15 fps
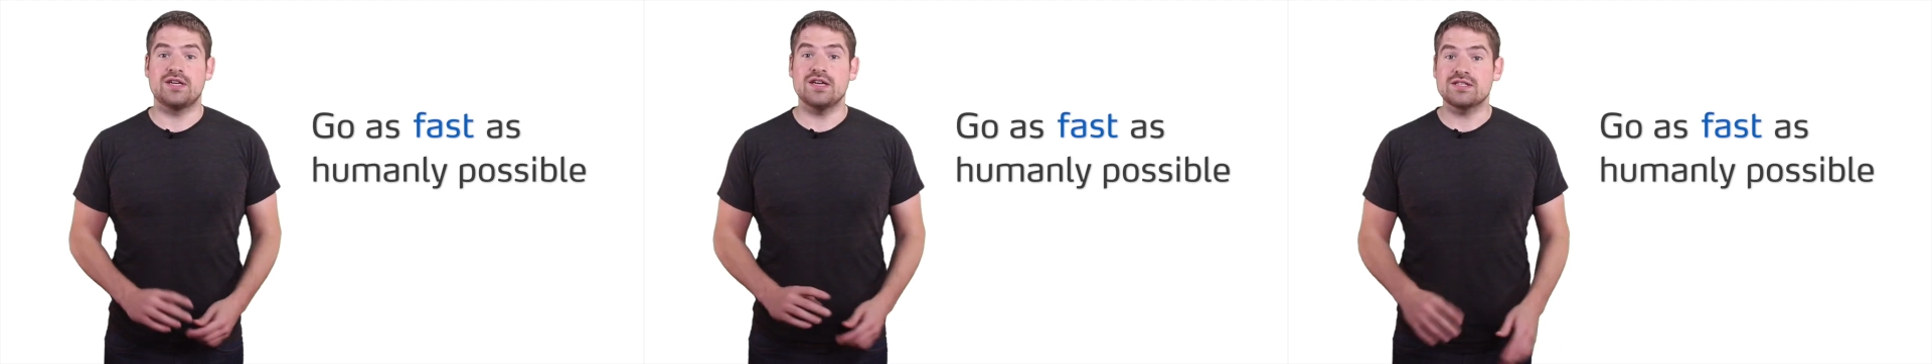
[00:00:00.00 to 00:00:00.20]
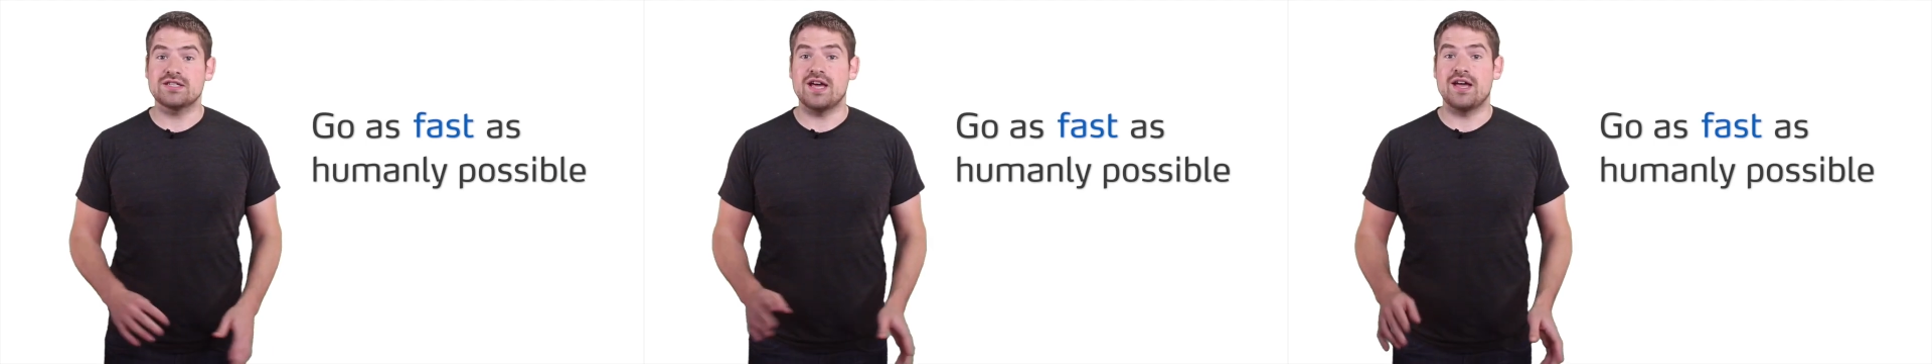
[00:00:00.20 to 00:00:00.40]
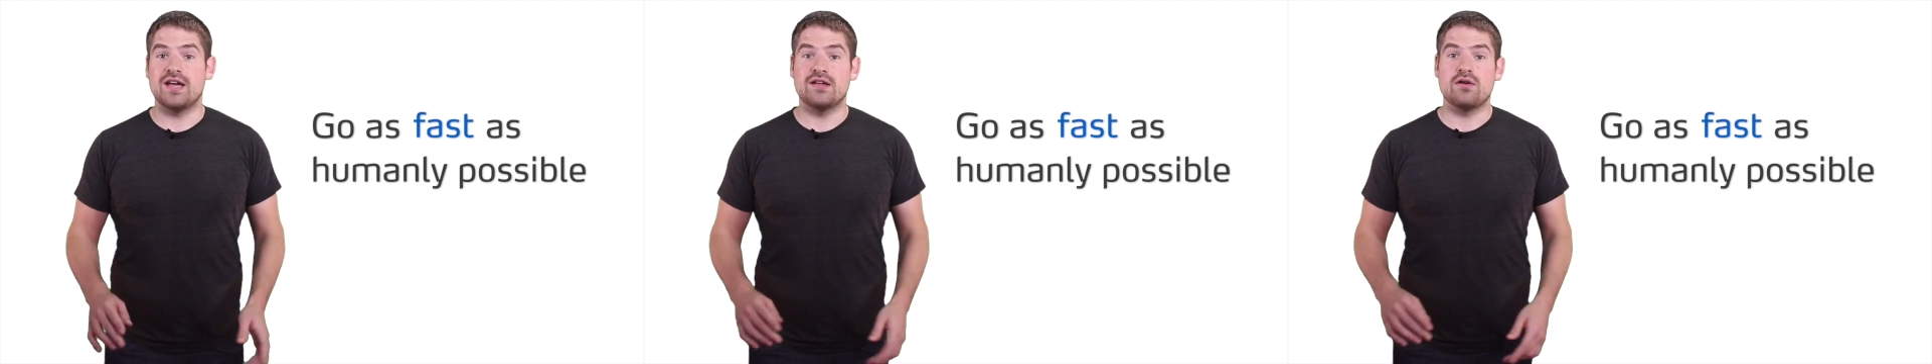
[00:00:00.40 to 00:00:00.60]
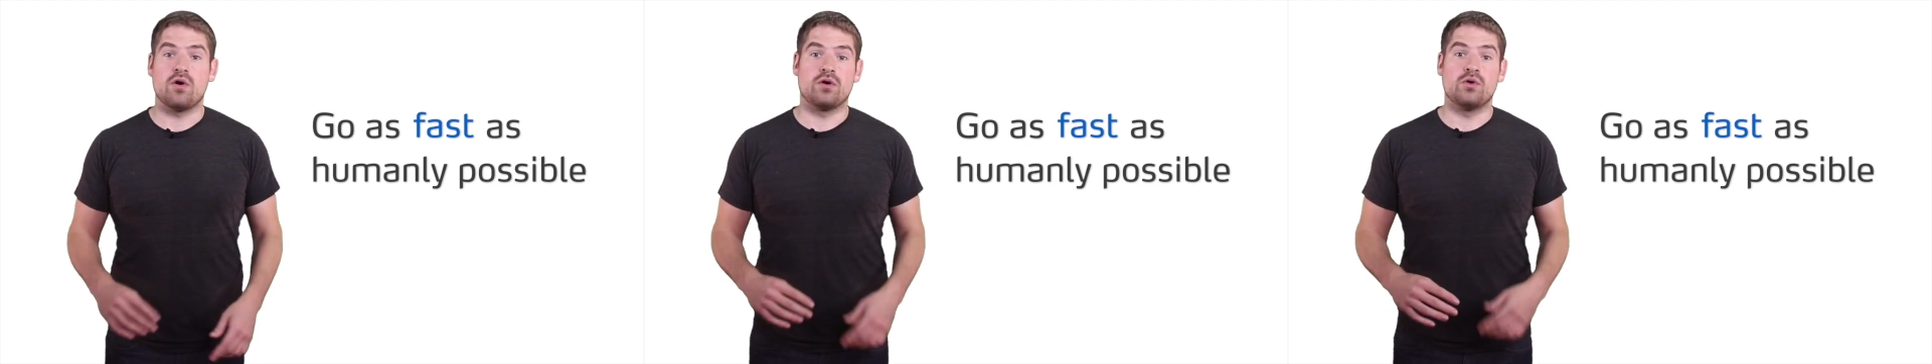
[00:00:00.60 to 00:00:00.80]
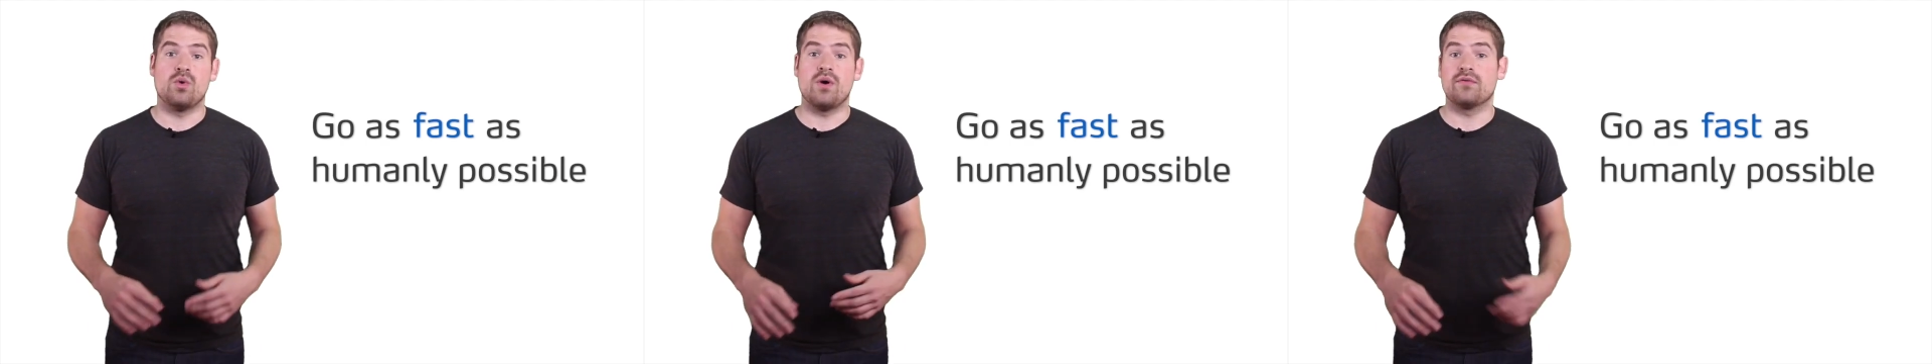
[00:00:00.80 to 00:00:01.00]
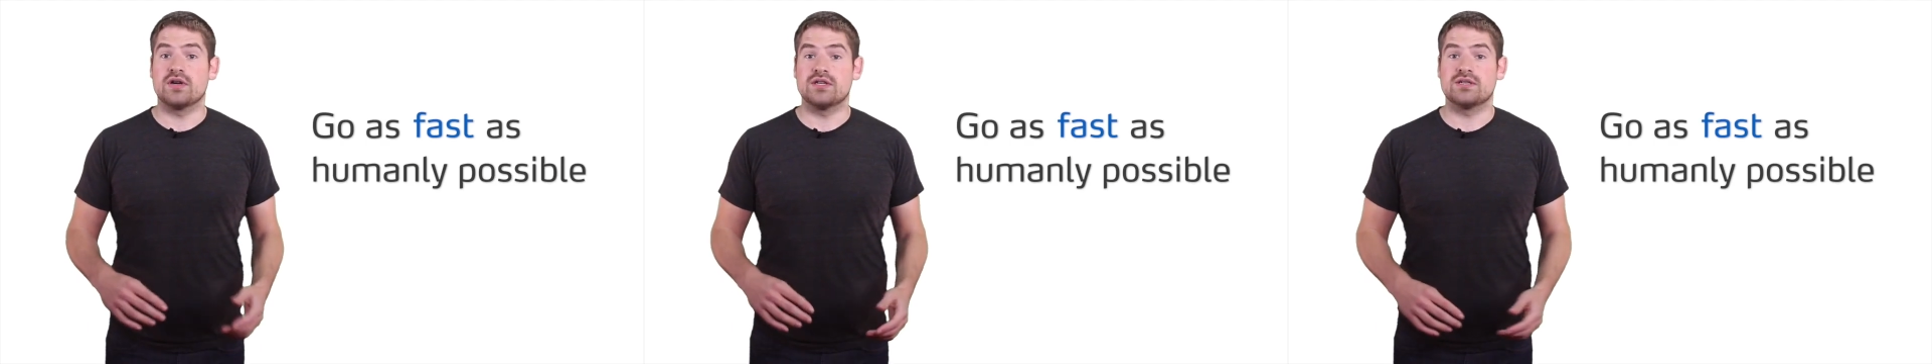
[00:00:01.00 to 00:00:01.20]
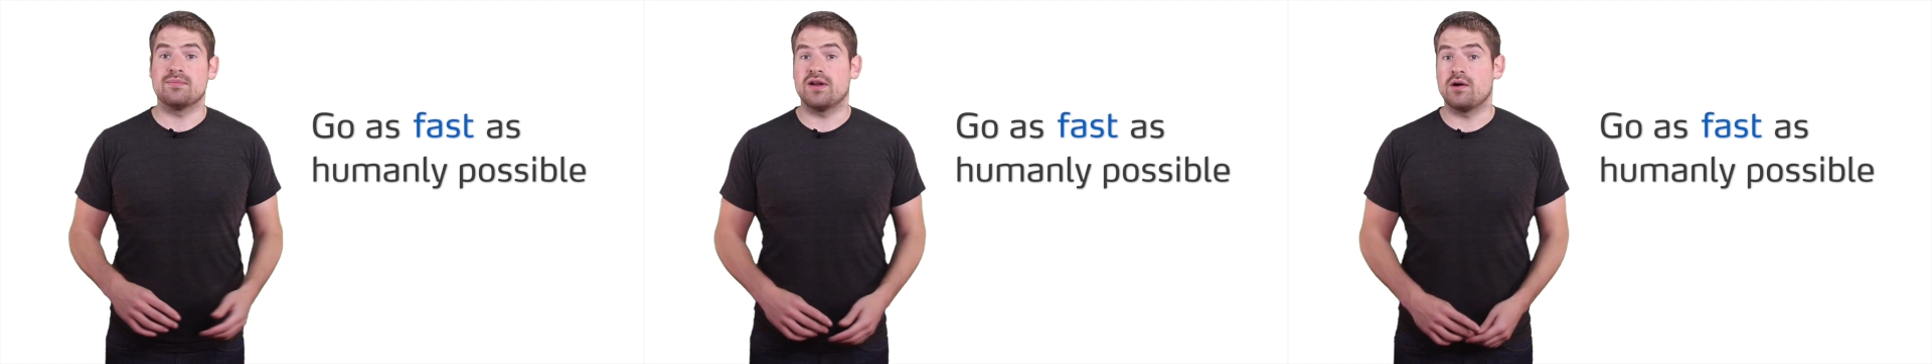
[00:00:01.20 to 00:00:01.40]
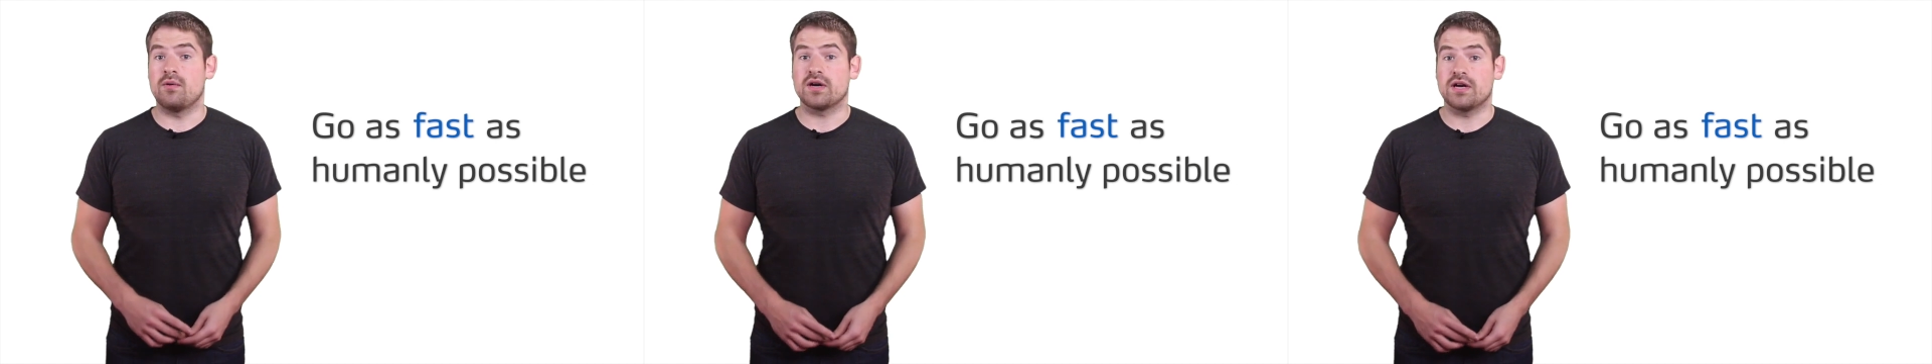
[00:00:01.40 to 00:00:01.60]
TSA or whoever it is,
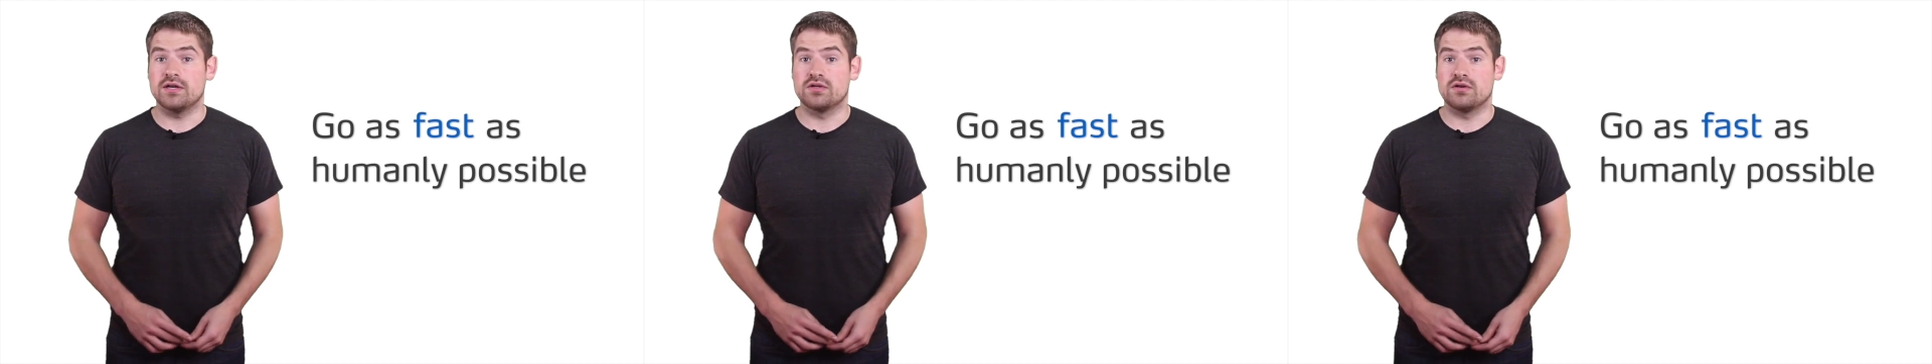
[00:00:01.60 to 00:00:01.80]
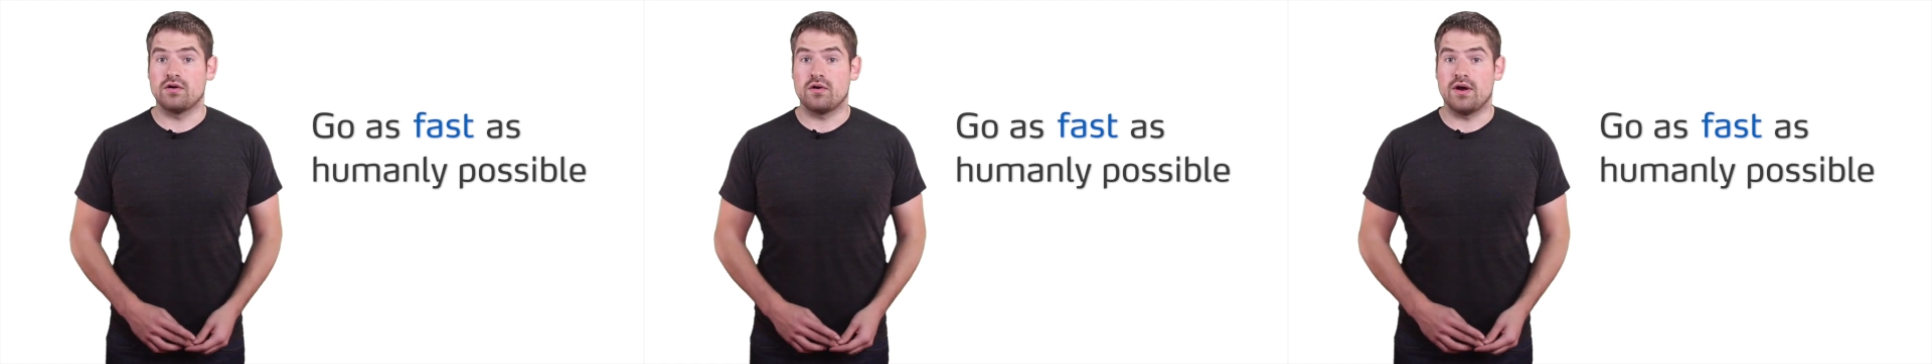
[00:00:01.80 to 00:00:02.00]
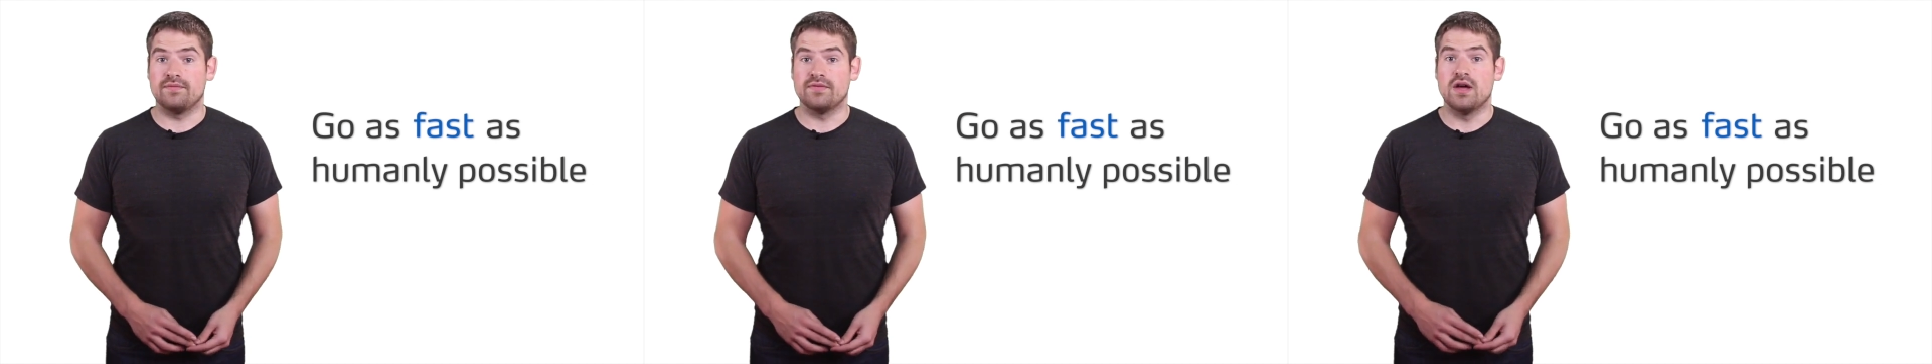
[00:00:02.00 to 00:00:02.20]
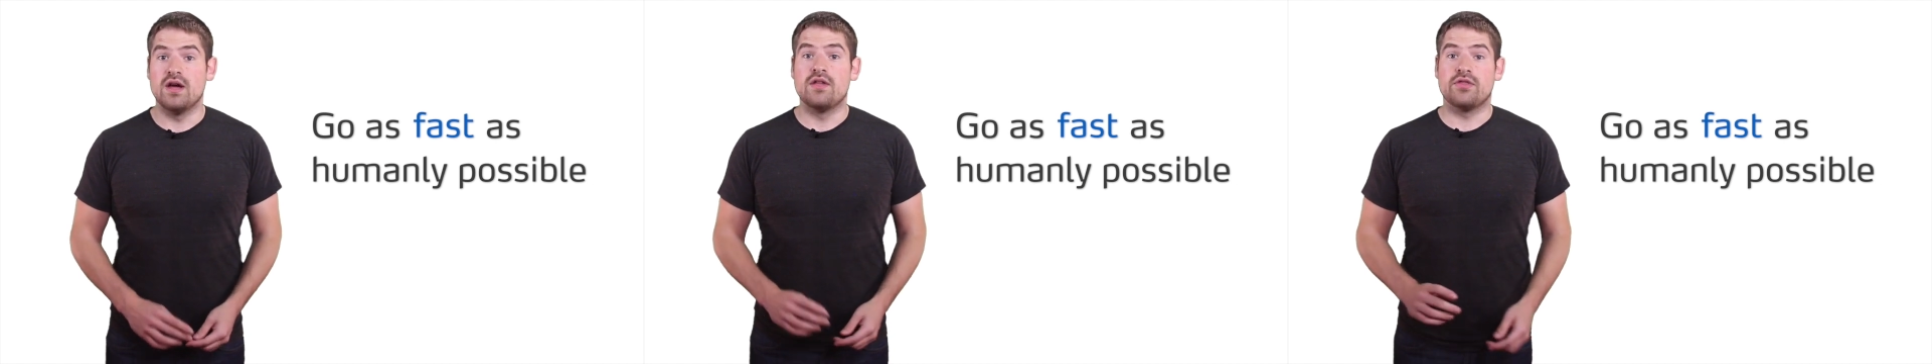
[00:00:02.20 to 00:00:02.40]
depending on what country you're in,